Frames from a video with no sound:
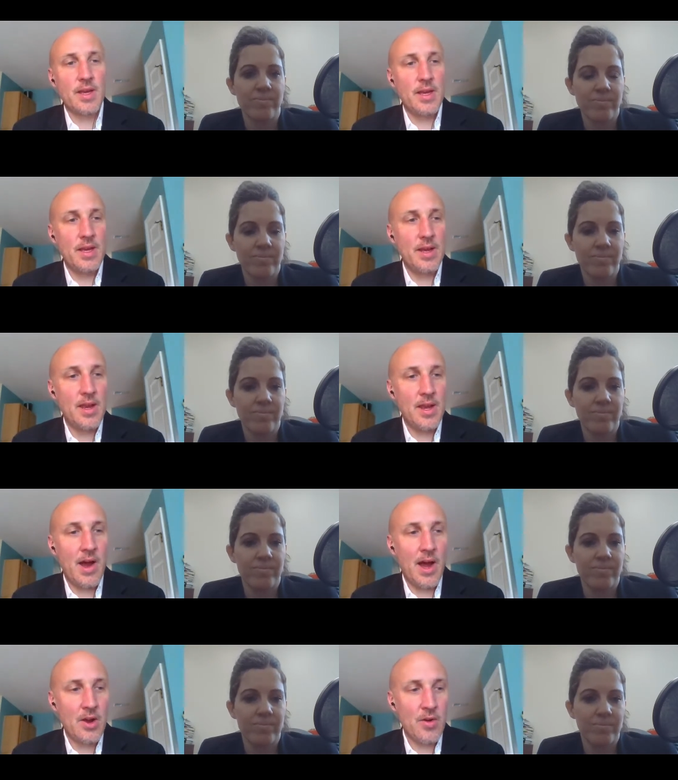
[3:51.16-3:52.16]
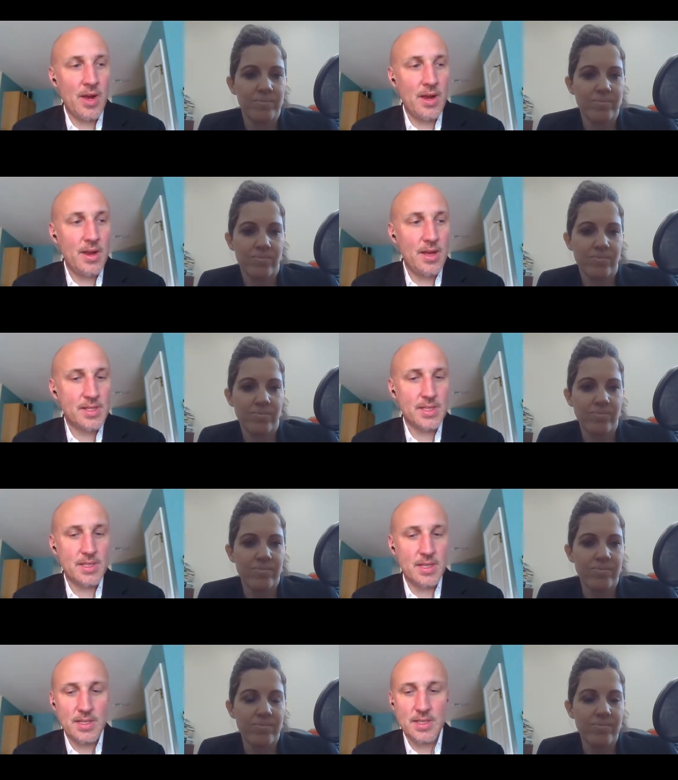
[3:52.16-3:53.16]
Speaker 1: in in higher ed it's
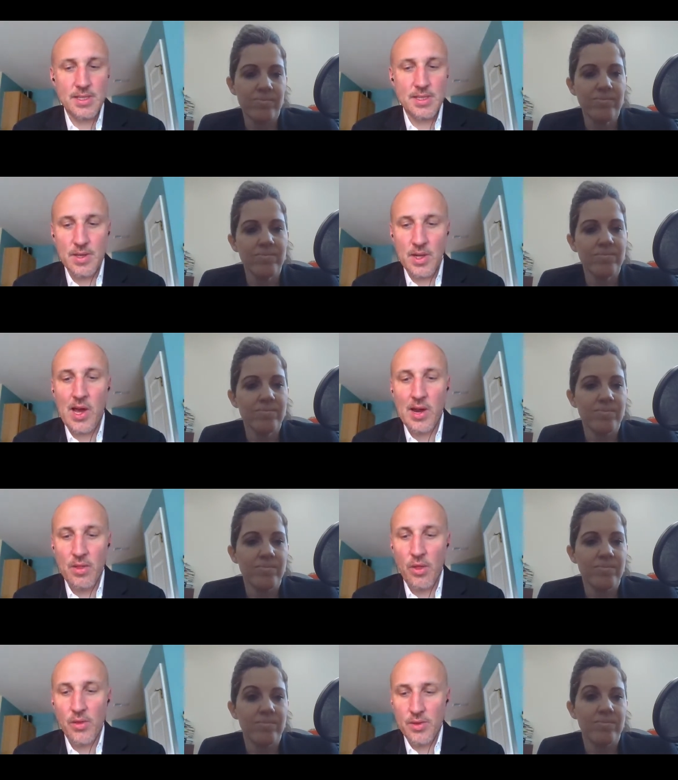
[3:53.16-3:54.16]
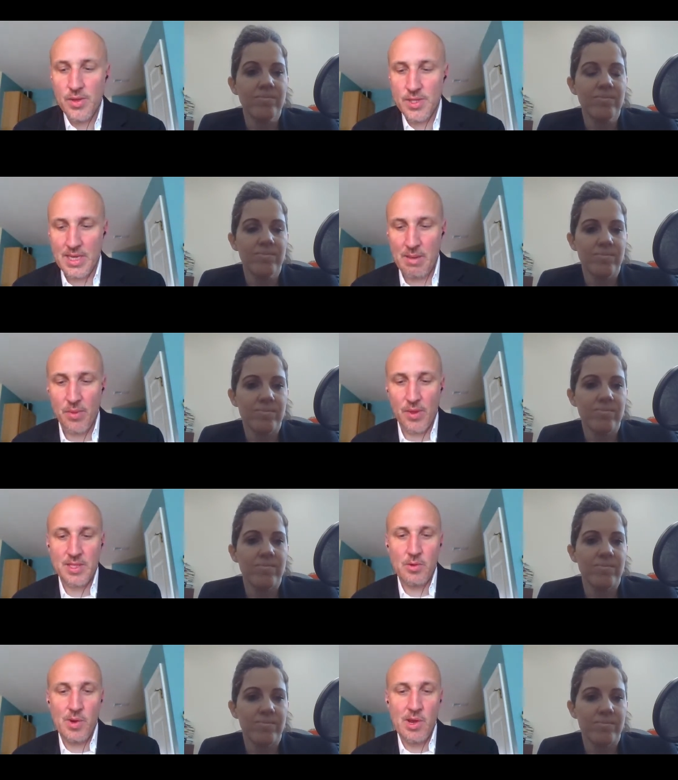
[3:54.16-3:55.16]
it's a lot of the the same things
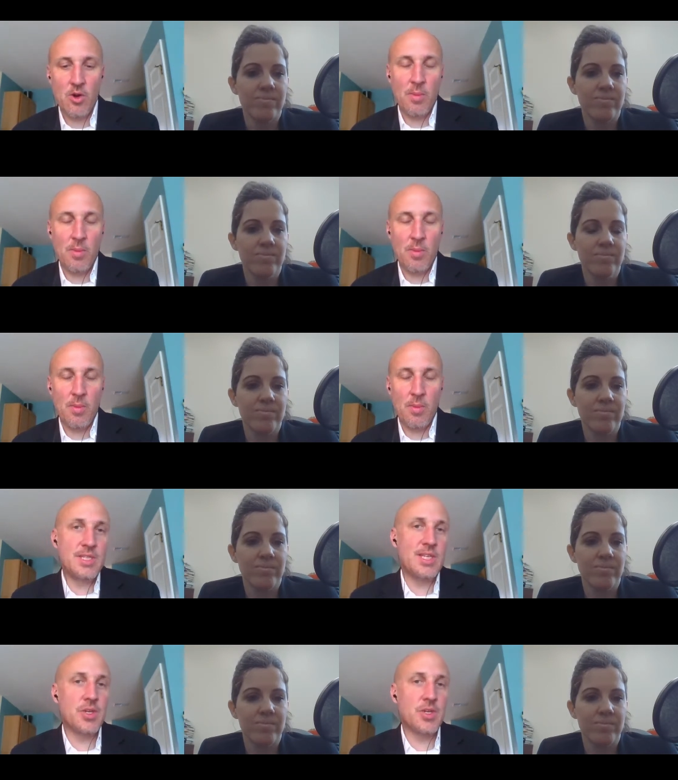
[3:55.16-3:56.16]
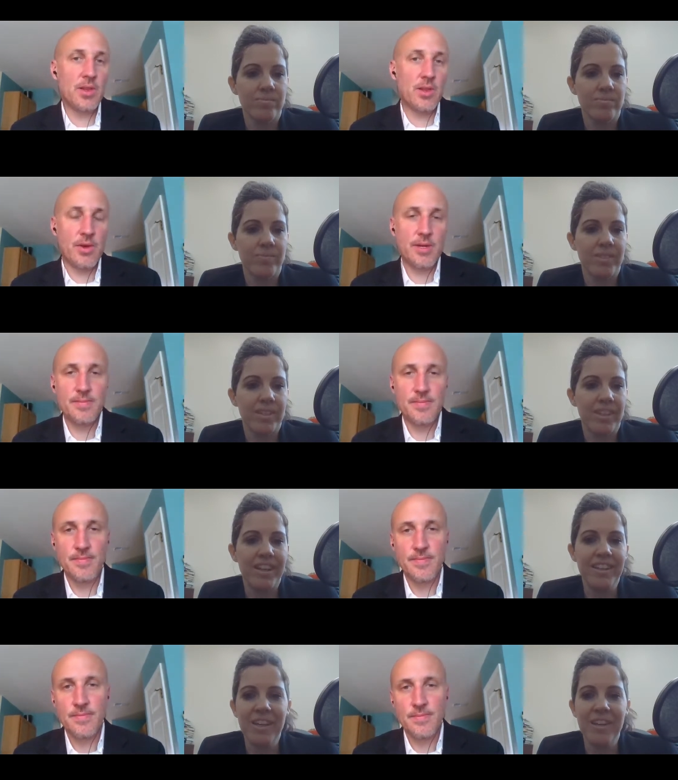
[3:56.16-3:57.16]
that we know about good teaching and learning
Speaker 2: i
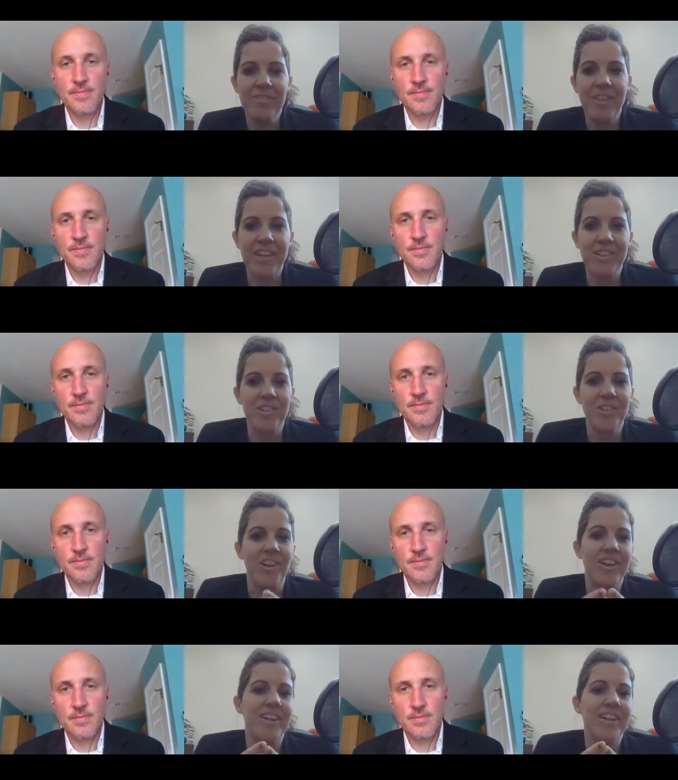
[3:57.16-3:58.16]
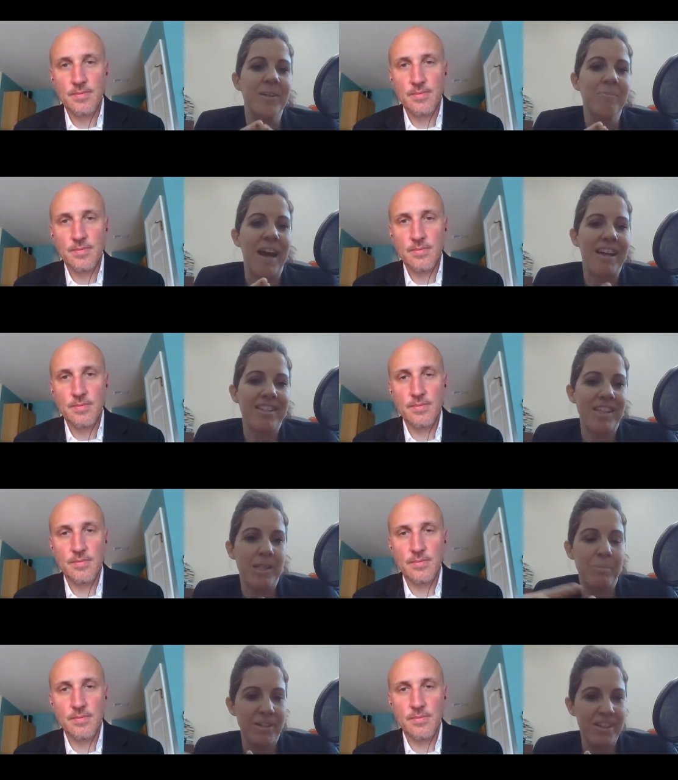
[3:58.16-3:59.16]
love that you're drawing on your past
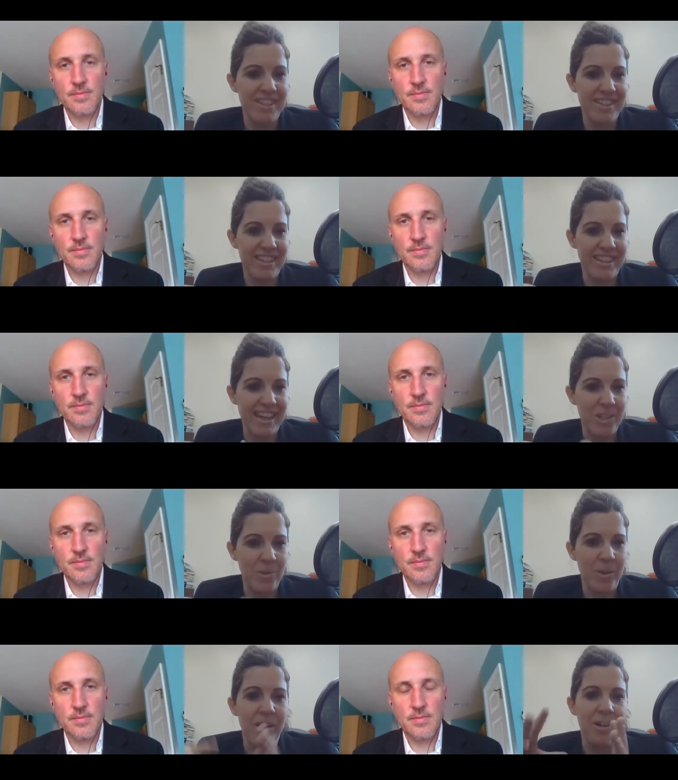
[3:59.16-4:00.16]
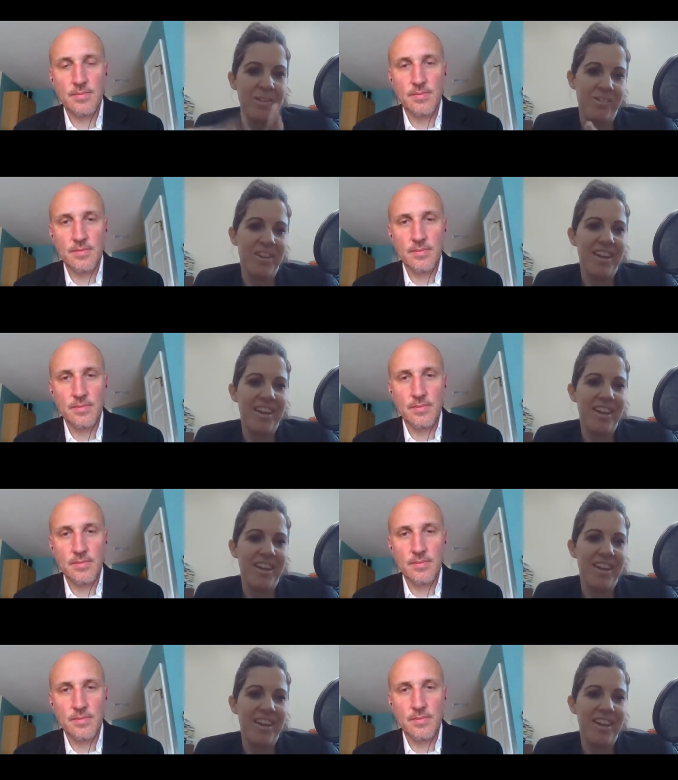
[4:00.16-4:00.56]
experience in k-12